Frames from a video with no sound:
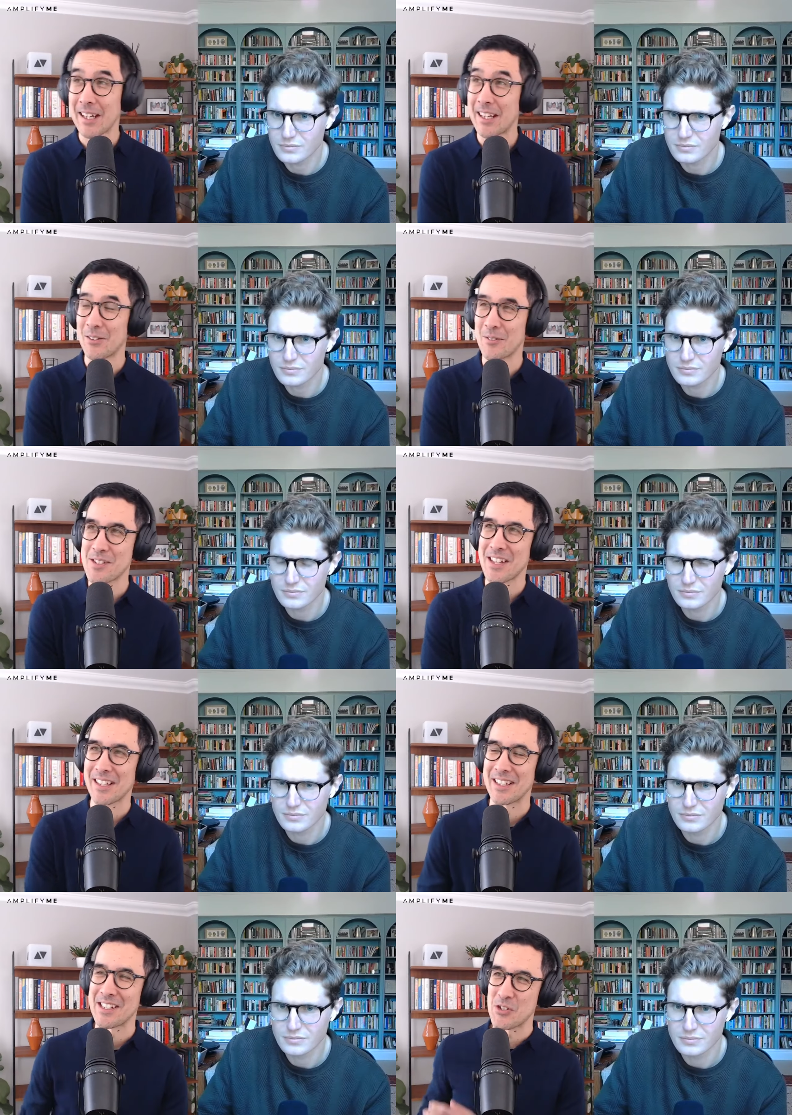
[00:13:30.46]
Speaker 1: and all of a
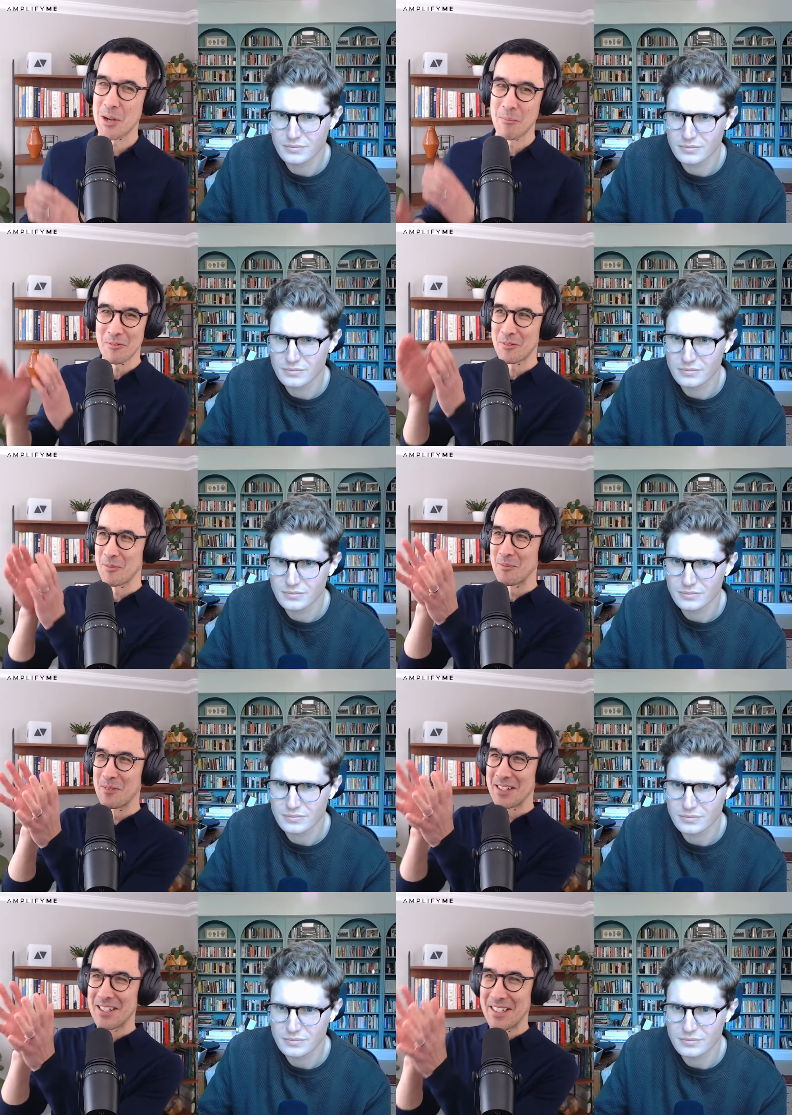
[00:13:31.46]
sudden he's jumped from
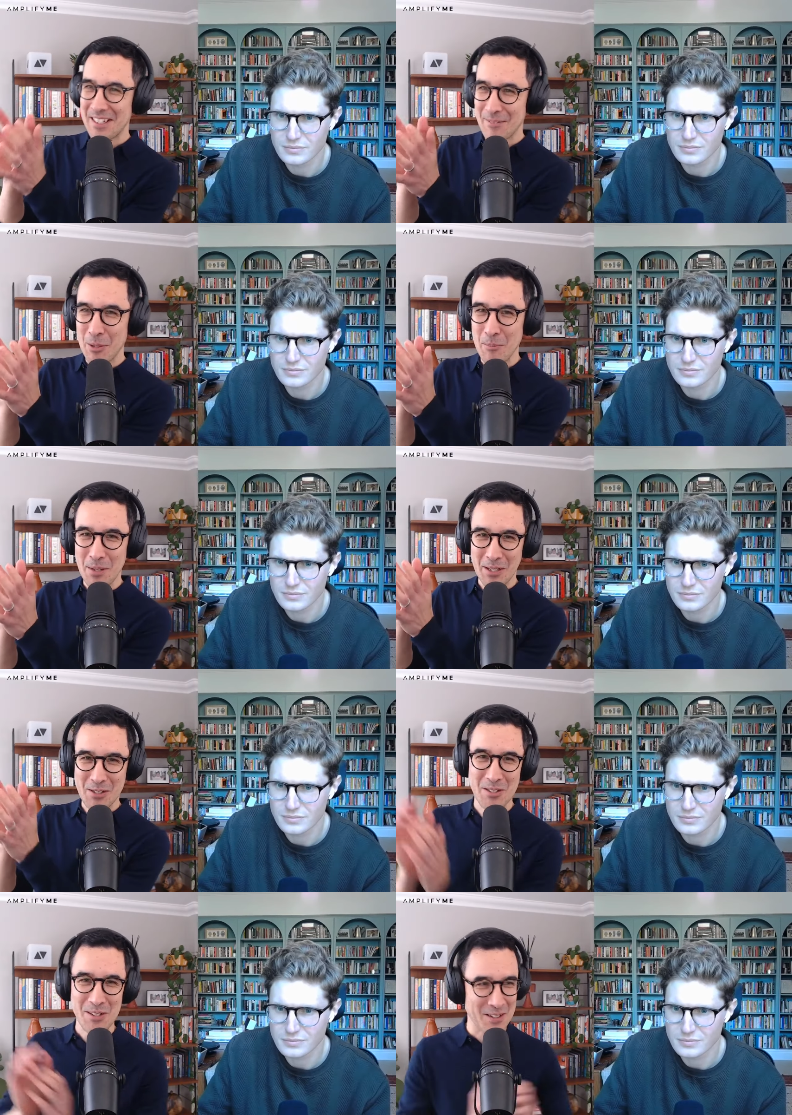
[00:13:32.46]
Bloomberg
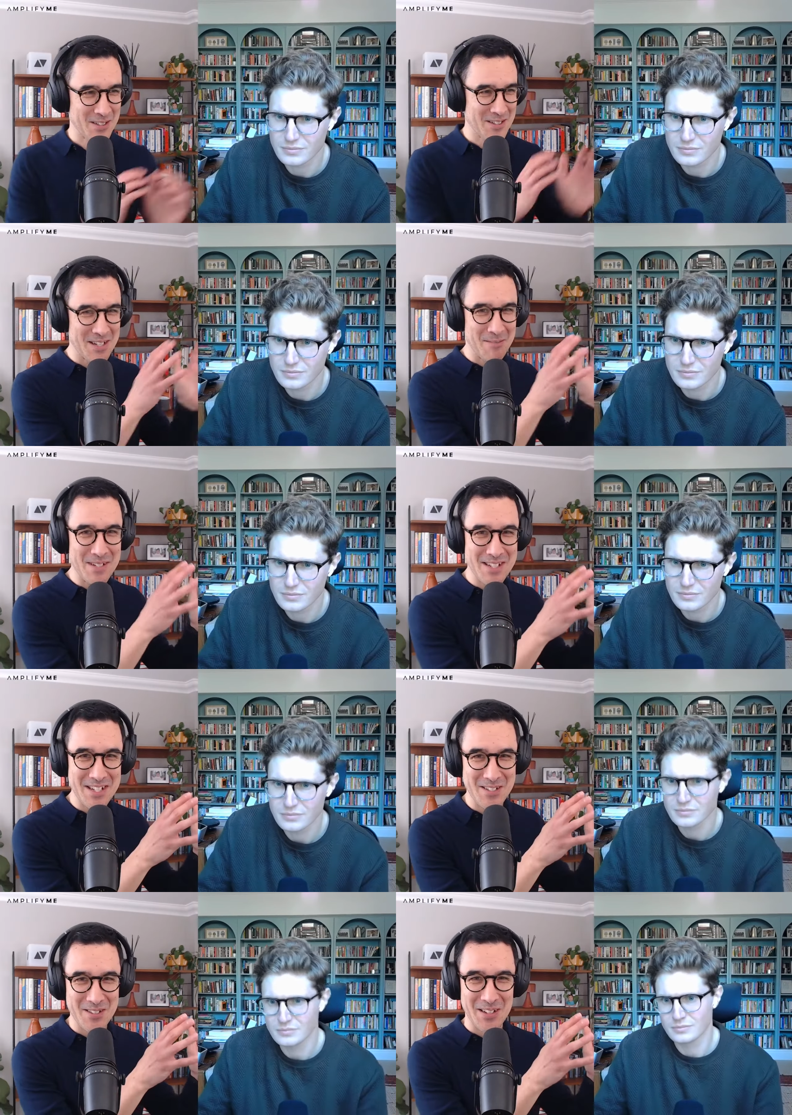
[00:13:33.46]
studio to
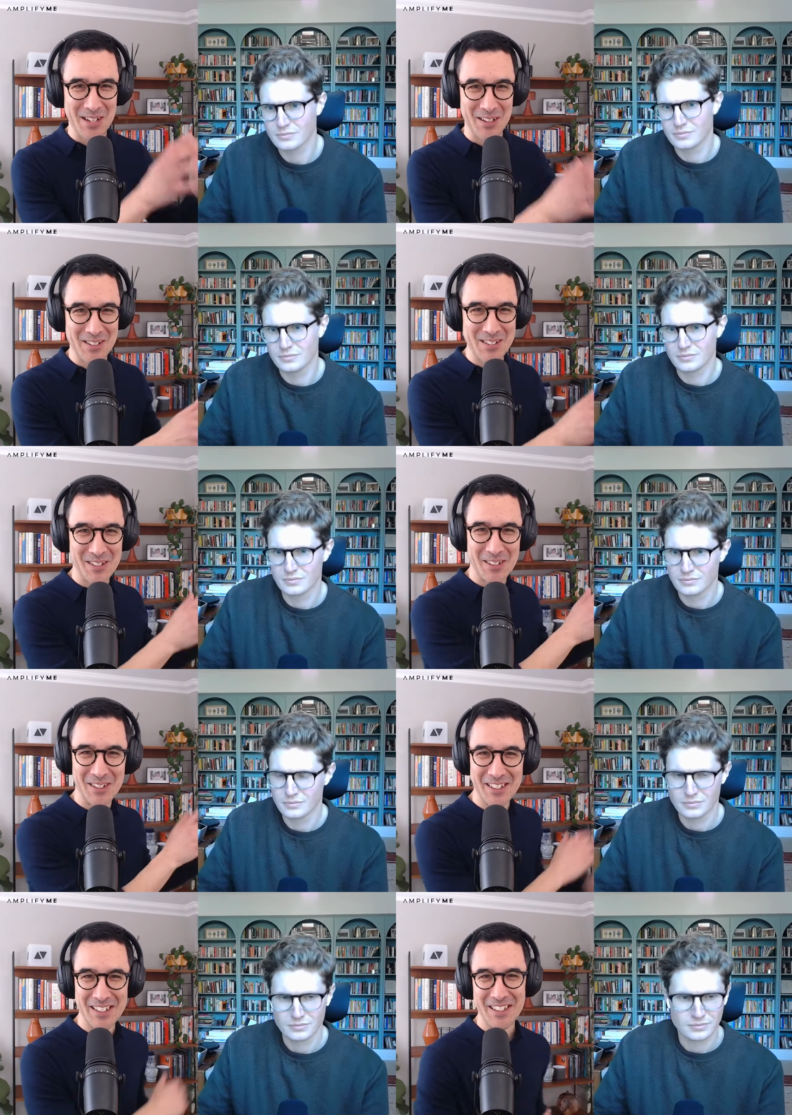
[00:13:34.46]
CNBC studio to
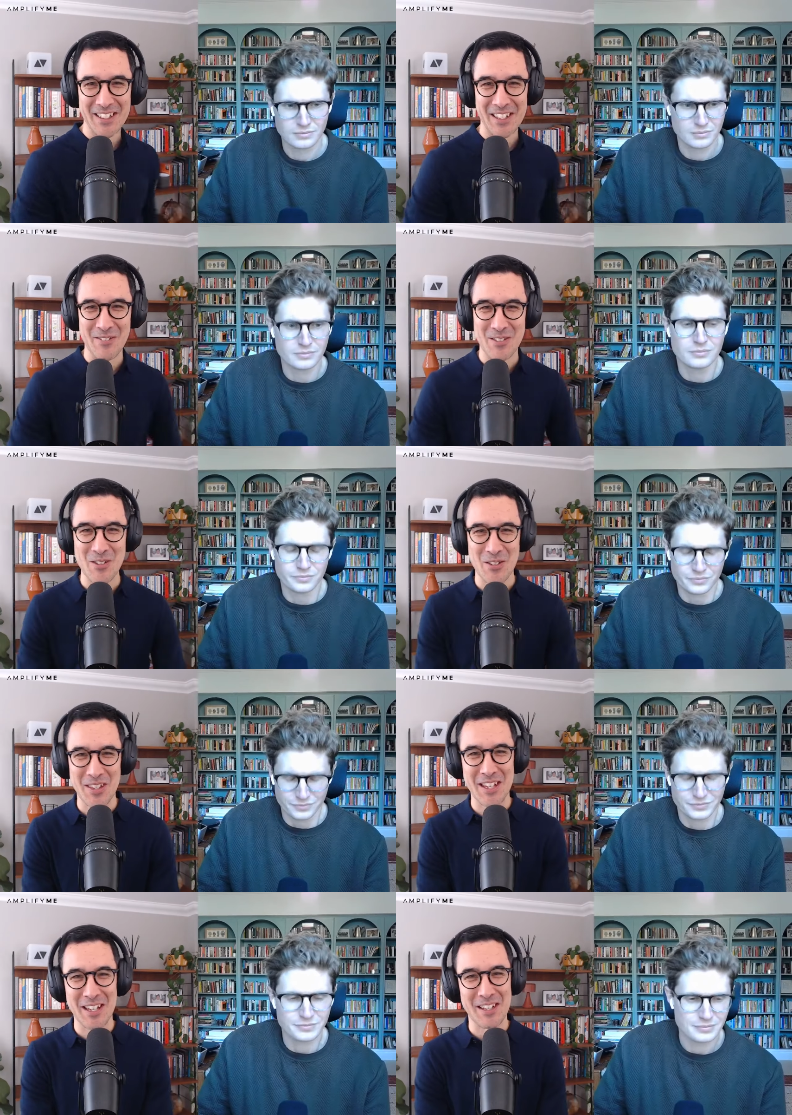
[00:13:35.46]
kind of do
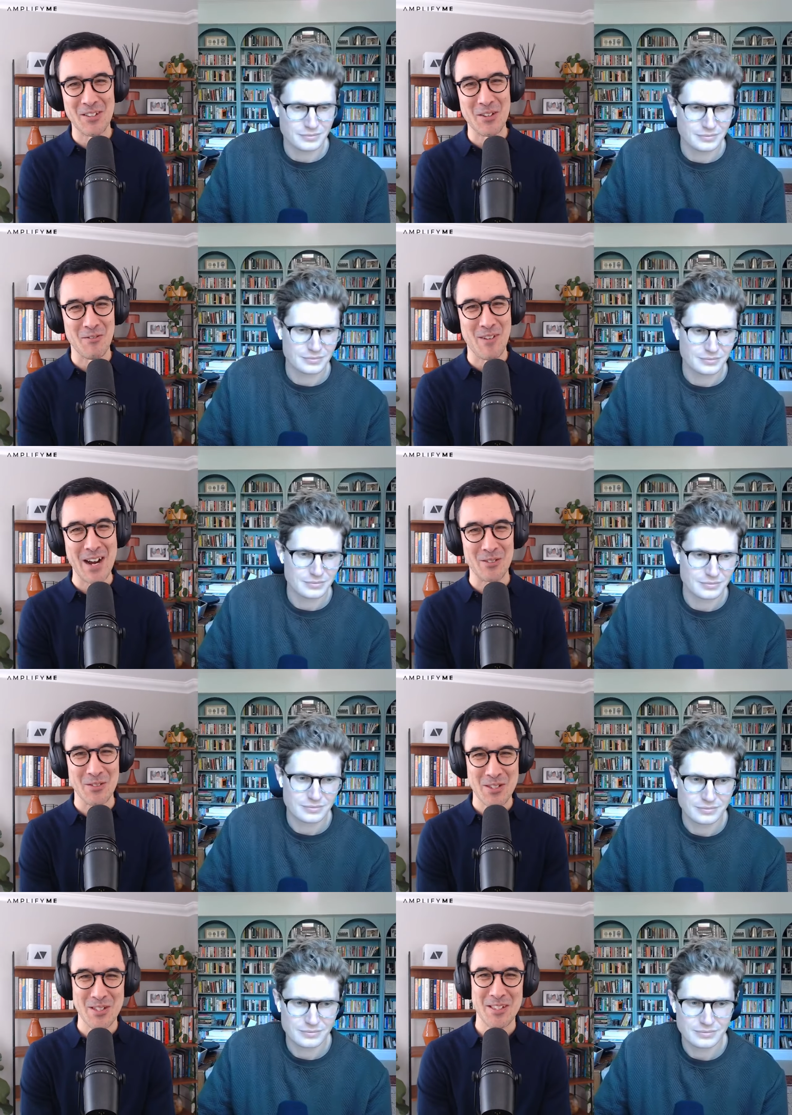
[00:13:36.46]
the
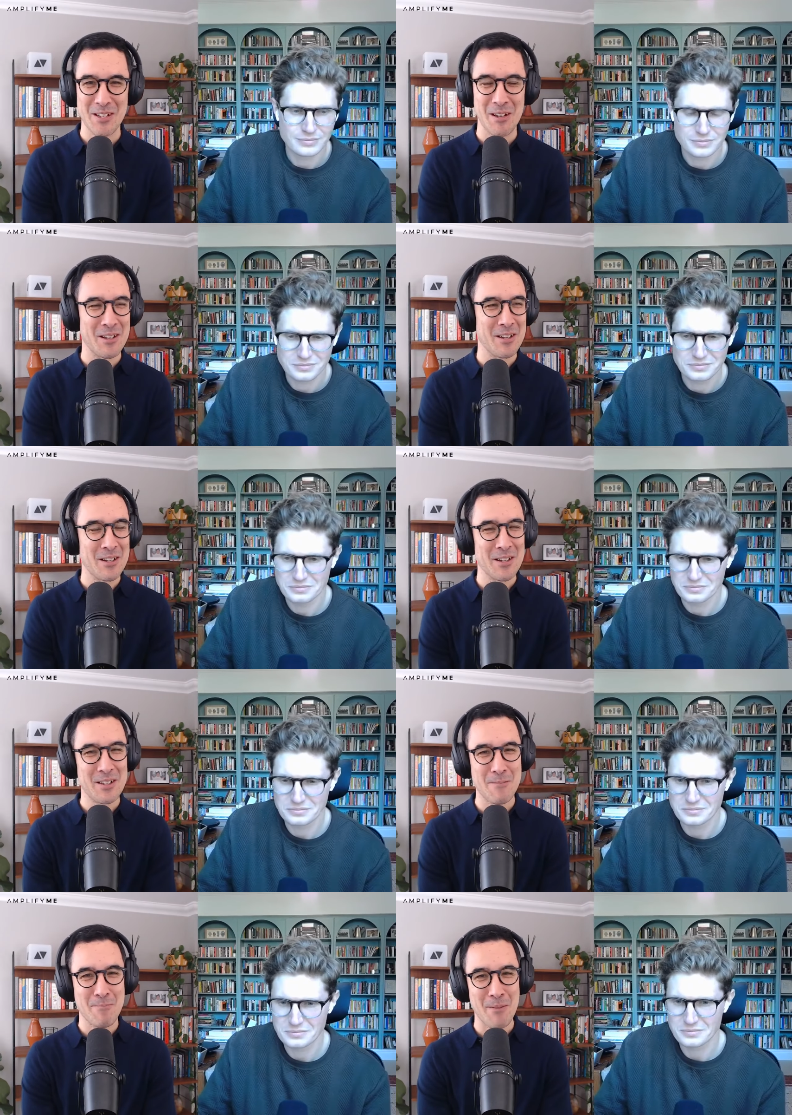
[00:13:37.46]
rounds to
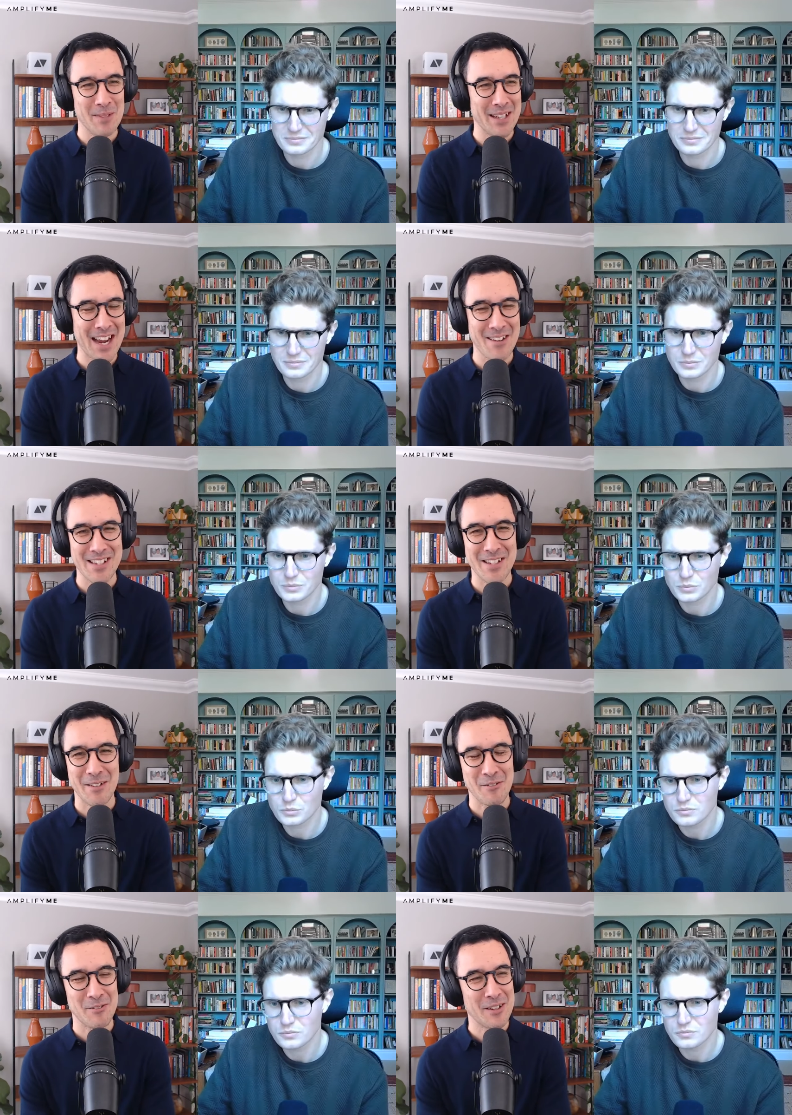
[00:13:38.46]
pump the
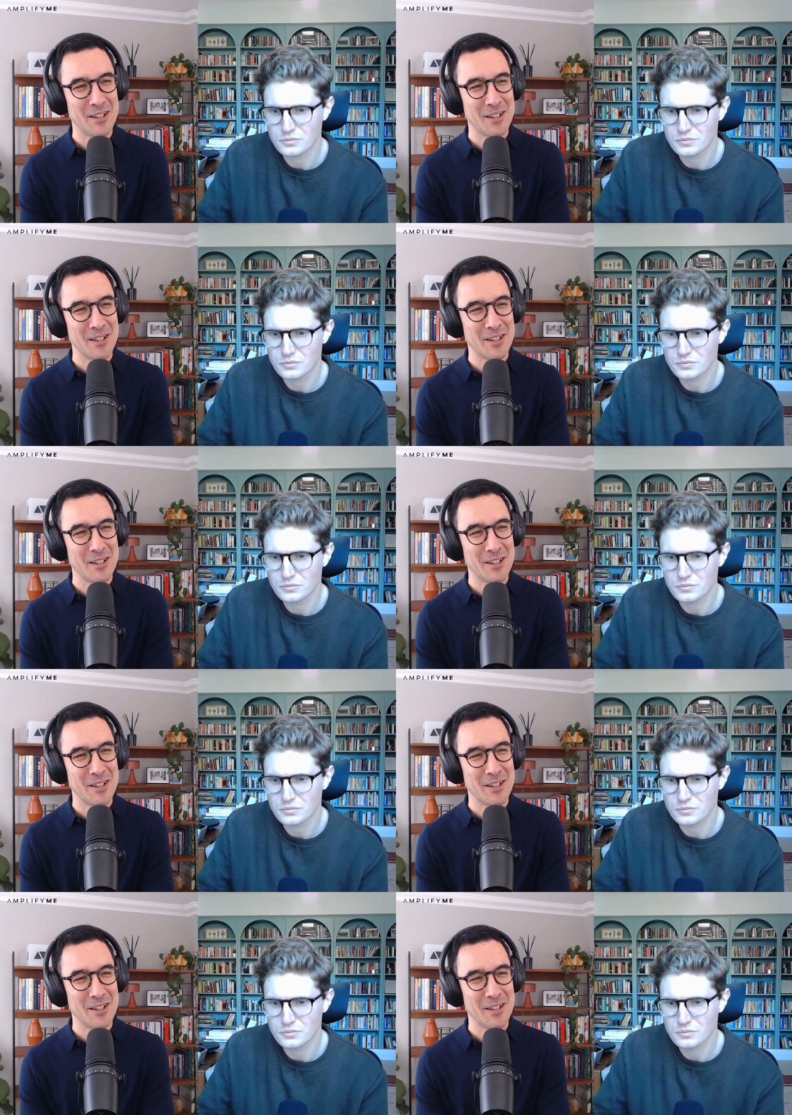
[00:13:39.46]
narrative.